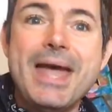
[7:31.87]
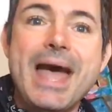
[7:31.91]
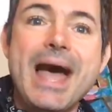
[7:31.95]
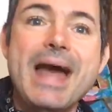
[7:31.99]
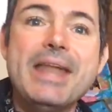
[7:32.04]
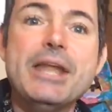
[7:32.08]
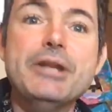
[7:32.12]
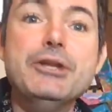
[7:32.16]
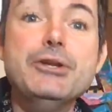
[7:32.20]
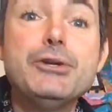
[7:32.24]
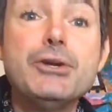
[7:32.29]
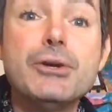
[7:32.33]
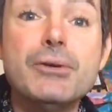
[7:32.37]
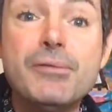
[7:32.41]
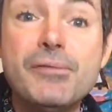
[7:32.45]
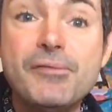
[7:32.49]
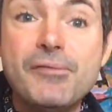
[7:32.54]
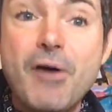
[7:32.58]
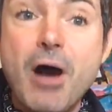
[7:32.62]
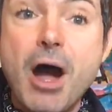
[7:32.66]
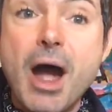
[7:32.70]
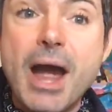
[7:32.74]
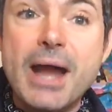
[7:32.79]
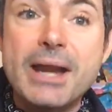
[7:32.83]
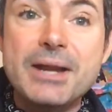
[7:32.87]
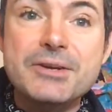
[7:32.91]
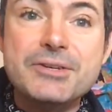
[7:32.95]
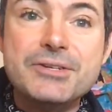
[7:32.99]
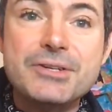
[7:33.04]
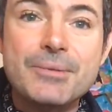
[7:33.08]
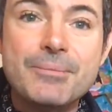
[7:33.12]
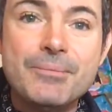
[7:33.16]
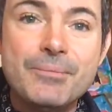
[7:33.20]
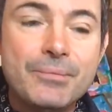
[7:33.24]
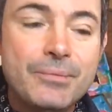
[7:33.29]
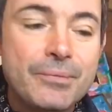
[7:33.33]
and then you can find
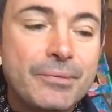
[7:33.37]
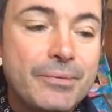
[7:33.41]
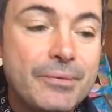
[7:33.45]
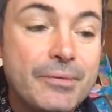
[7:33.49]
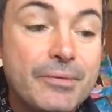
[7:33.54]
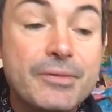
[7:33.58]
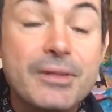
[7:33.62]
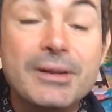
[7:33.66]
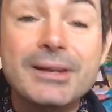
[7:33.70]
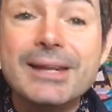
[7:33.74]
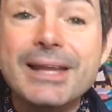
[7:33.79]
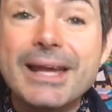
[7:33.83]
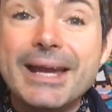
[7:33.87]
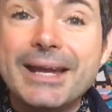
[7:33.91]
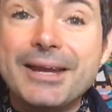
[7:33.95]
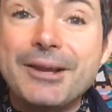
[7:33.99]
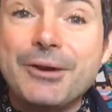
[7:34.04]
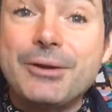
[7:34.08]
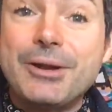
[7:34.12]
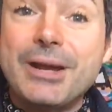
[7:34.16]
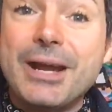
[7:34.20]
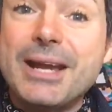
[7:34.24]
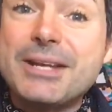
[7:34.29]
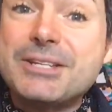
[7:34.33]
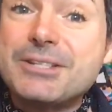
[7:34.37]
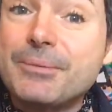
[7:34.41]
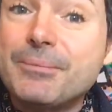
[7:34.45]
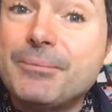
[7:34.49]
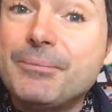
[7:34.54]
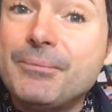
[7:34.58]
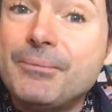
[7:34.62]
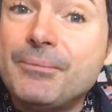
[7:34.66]
the lick, okay? So.